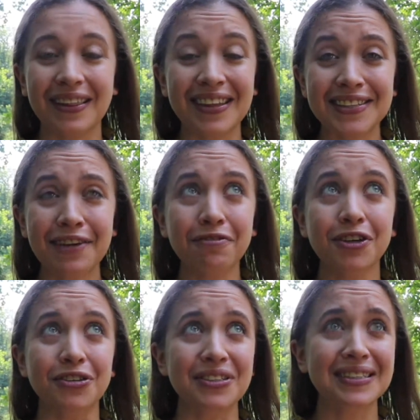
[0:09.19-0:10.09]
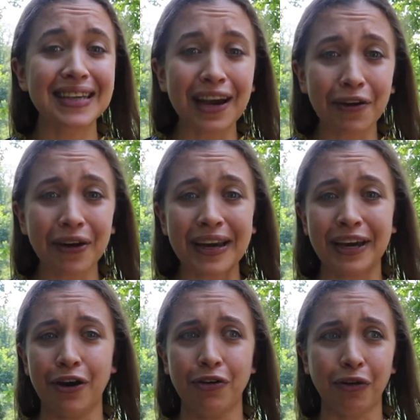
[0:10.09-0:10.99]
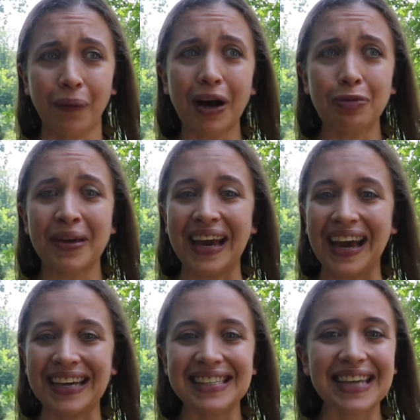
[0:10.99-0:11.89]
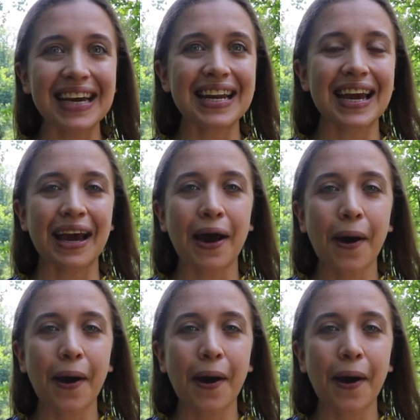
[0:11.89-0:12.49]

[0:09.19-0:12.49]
and this can feel scary, overwhelming, exciting.